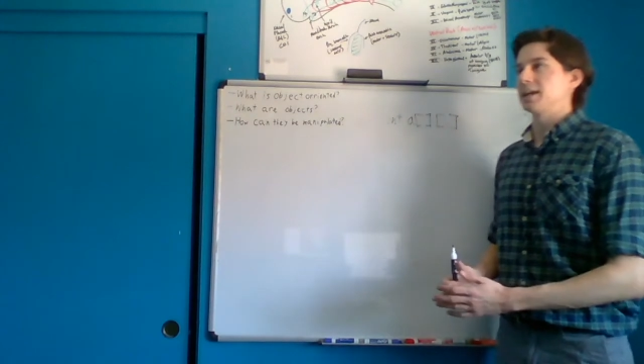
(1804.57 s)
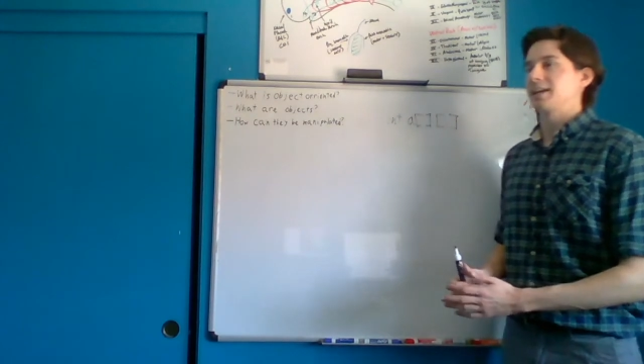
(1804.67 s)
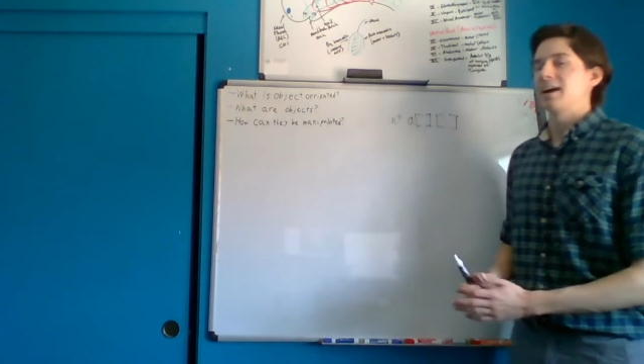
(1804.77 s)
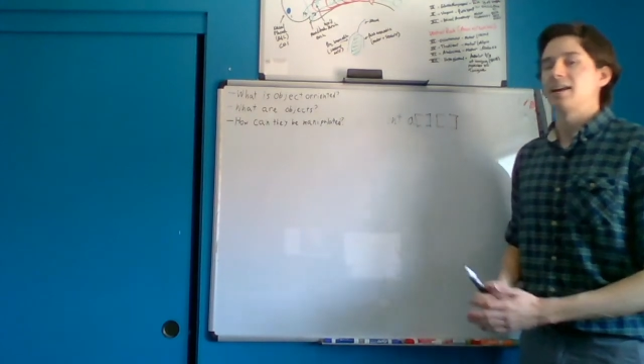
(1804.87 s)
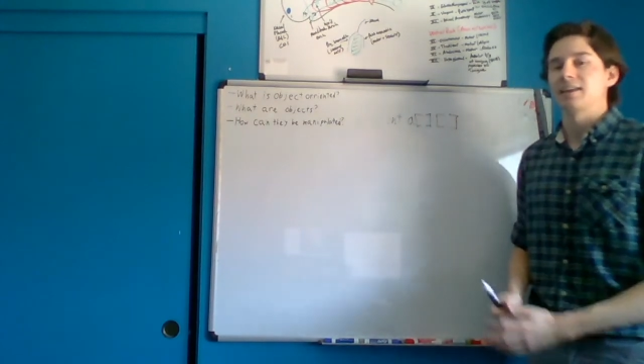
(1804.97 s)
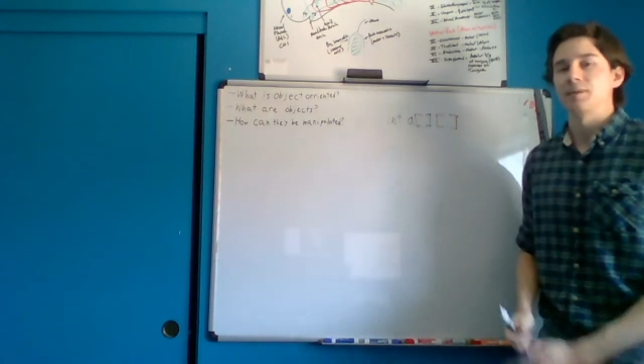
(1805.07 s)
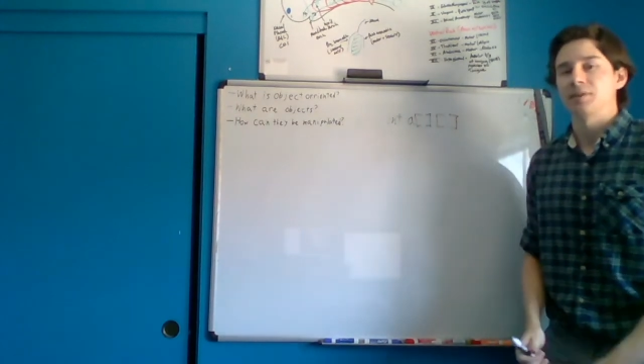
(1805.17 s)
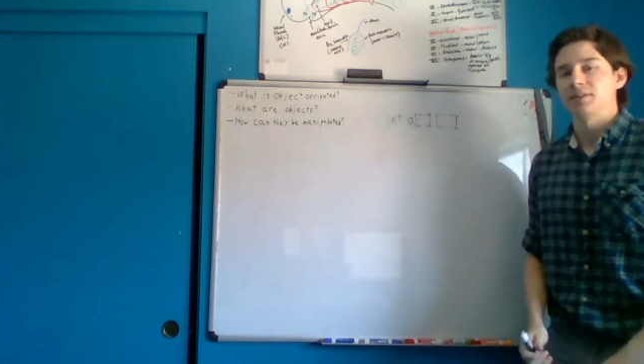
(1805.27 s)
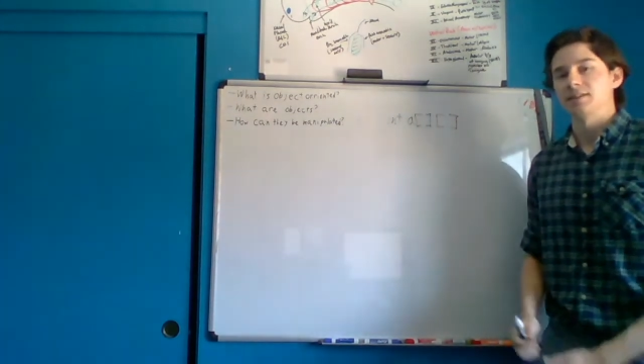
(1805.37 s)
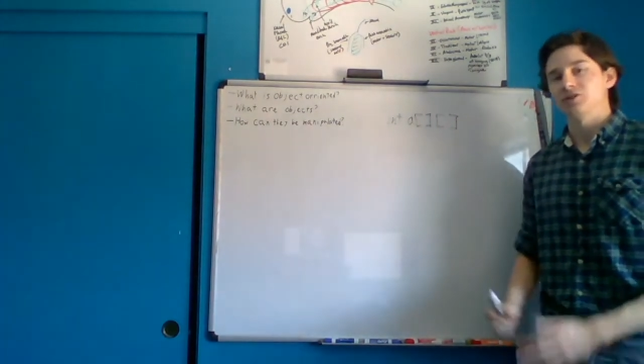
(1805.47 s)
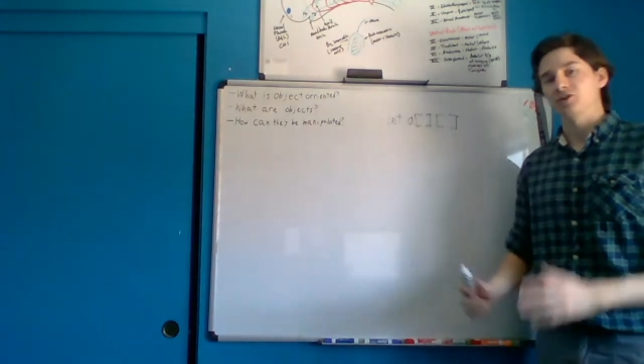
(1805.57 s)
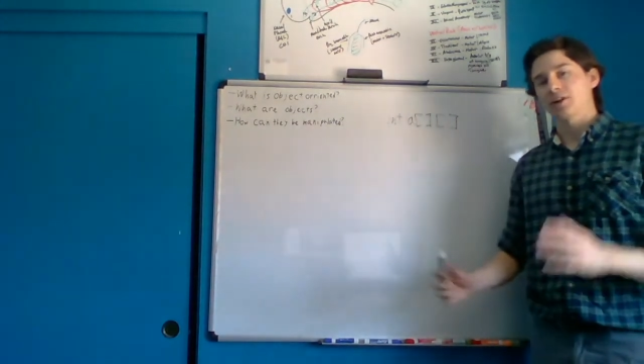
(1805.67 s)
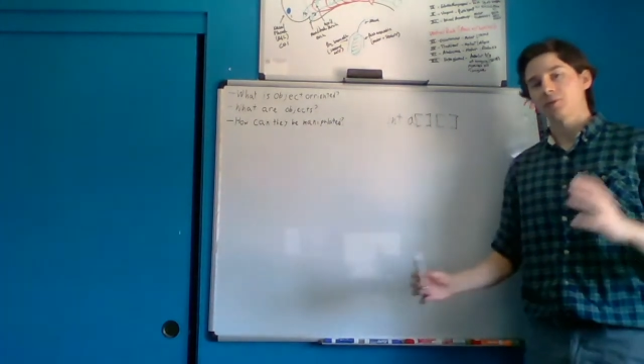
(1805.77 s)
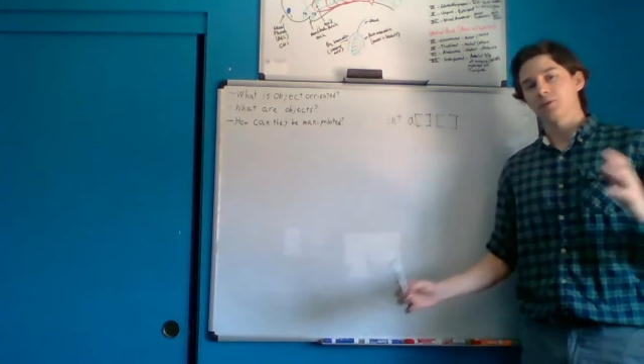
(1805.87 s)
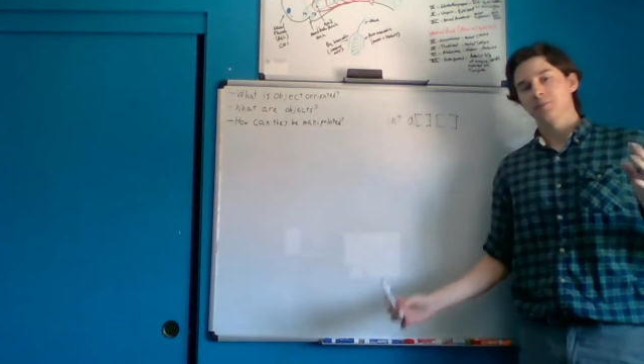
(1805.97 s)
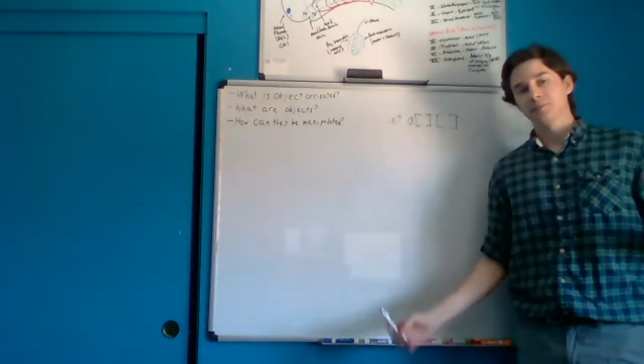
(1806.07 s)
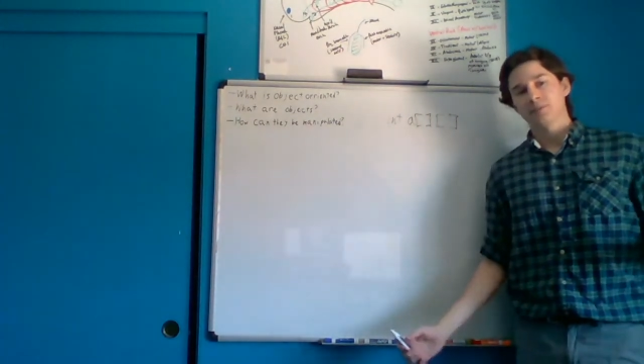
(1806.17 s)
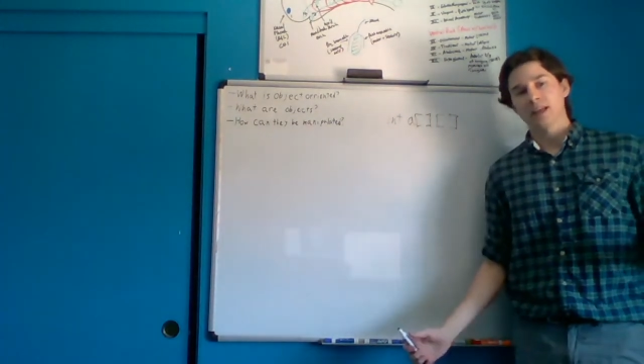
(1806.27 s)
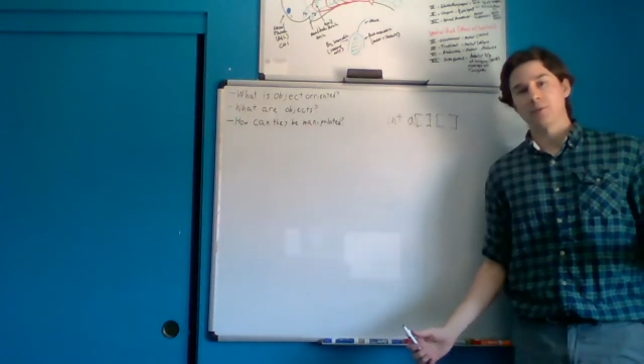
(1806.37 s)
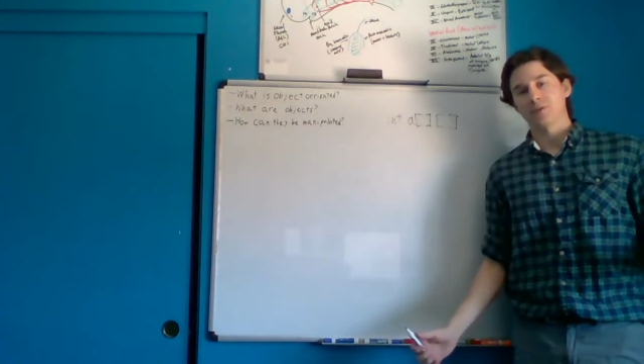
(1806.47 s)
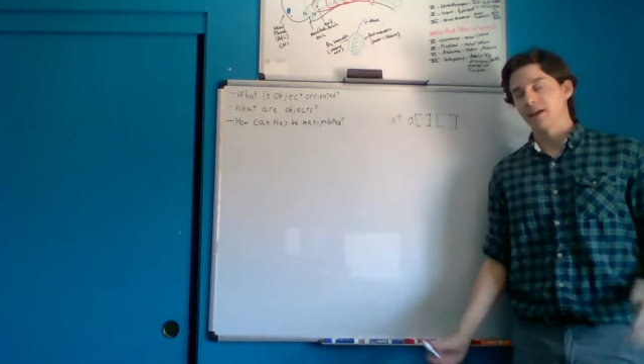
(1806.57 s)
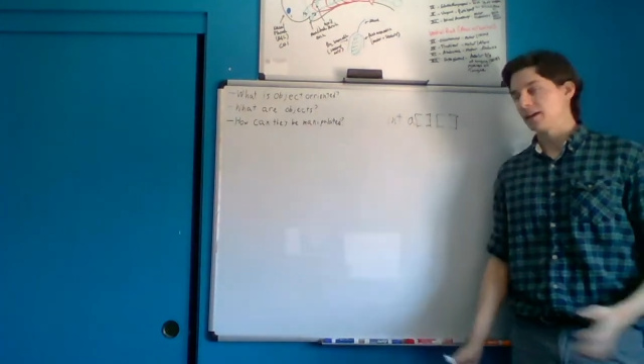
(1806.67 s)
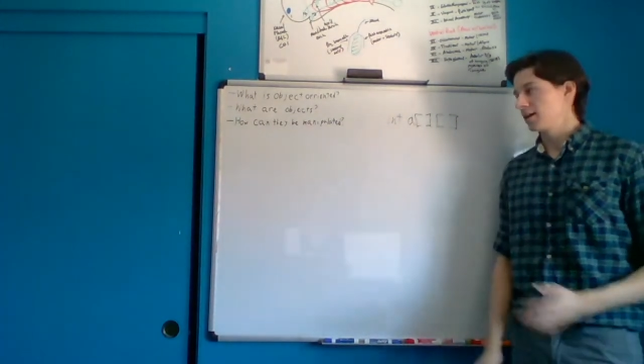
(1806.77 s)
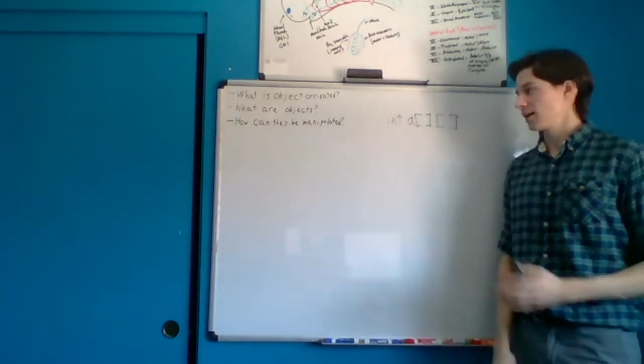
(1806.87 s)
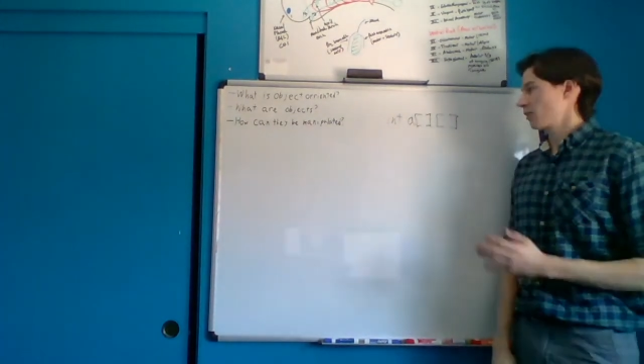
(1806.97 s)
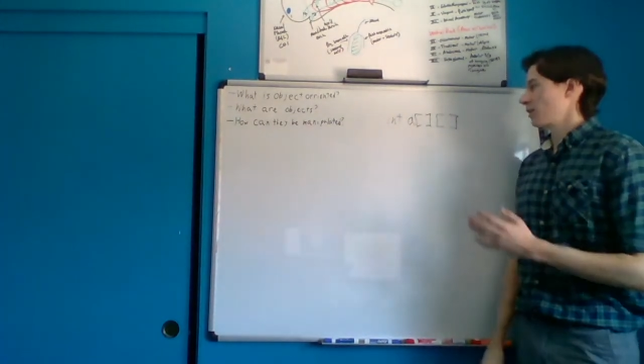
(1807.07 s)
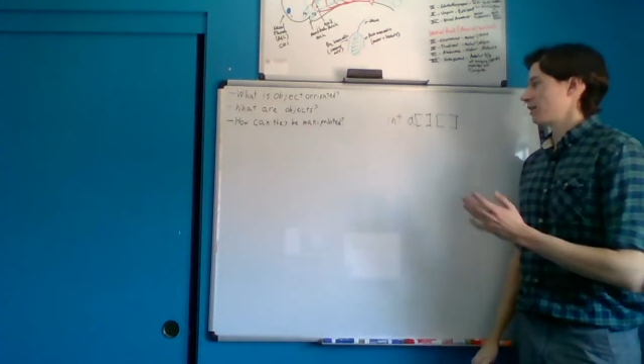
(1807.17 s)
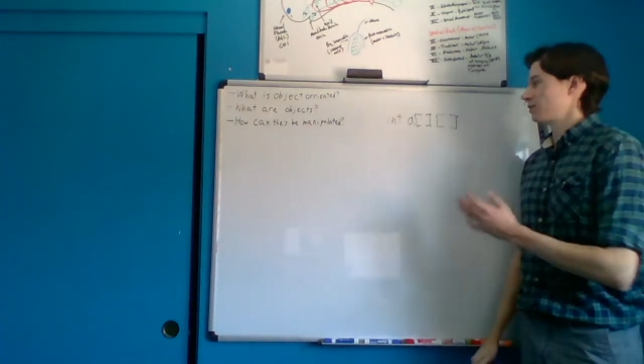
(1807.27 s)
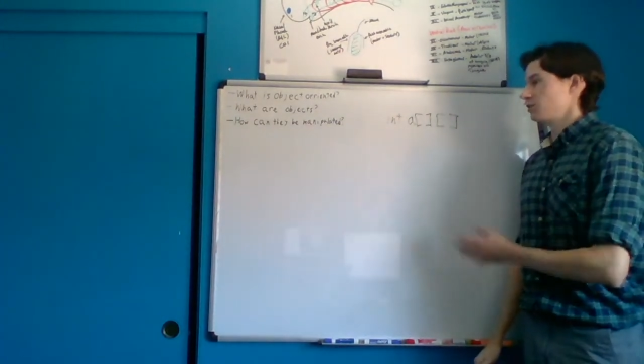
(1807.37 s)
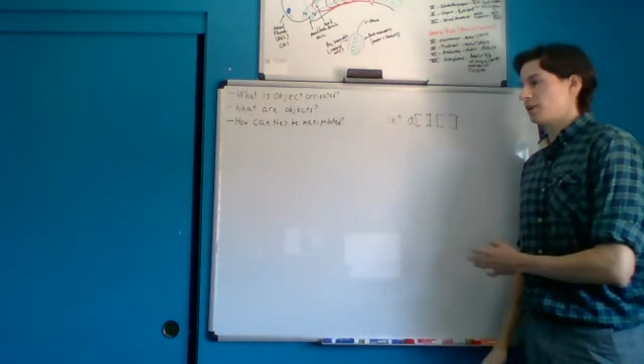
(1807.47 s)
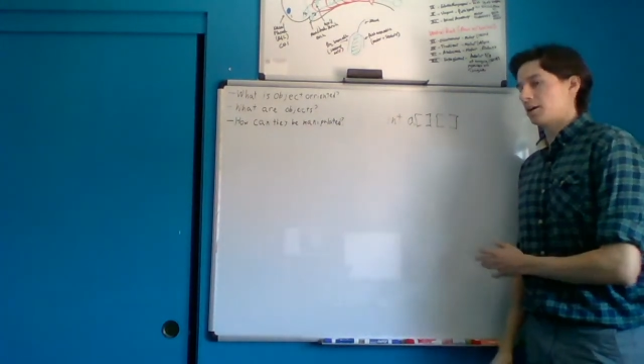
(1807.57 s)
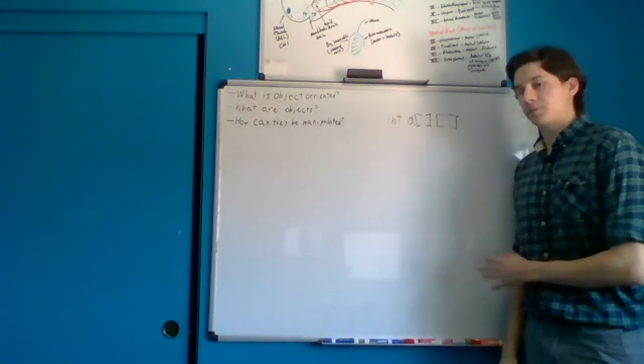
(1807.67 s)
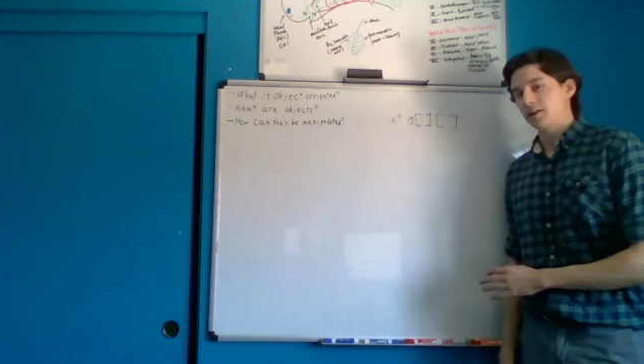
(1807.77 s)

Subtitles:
like kind of keeping things general and not going into depth,